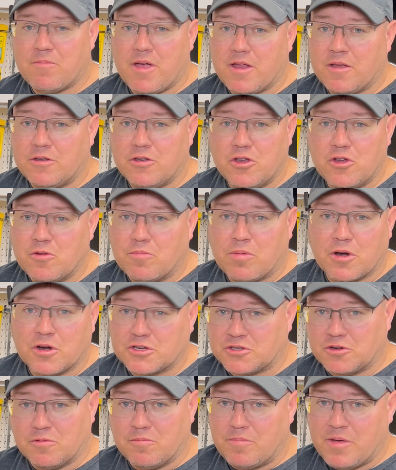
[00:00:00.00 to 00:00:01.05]
my new
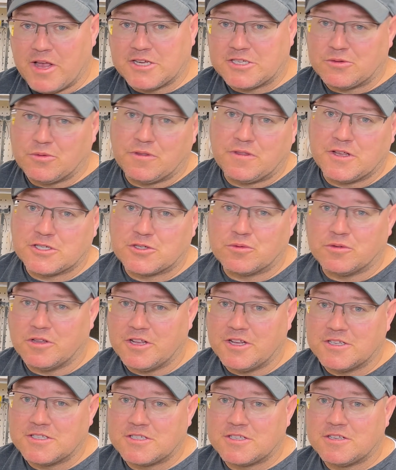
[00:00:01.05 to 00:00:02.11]
personal best with this
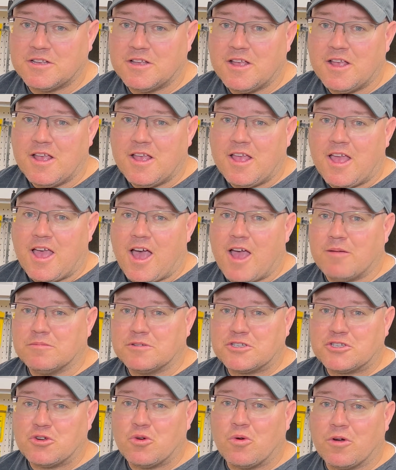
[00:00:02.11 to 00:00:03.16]
release. I'm
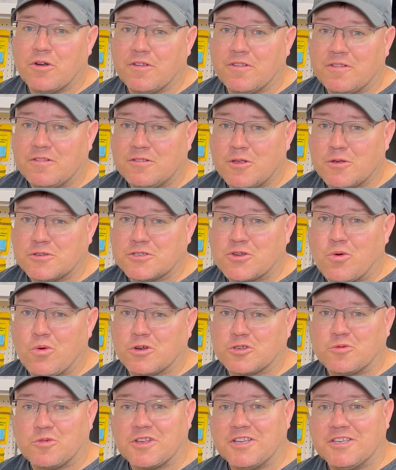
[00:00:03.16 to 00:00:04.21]
sure those
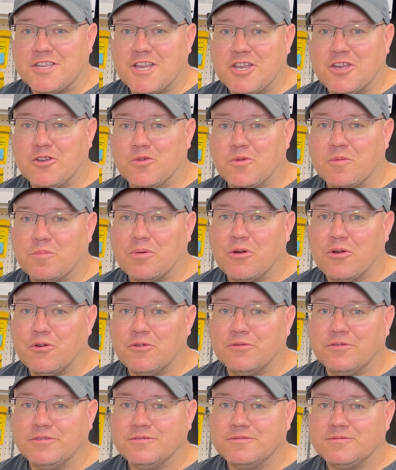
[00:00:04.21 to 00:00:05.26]
scores will continue to improve.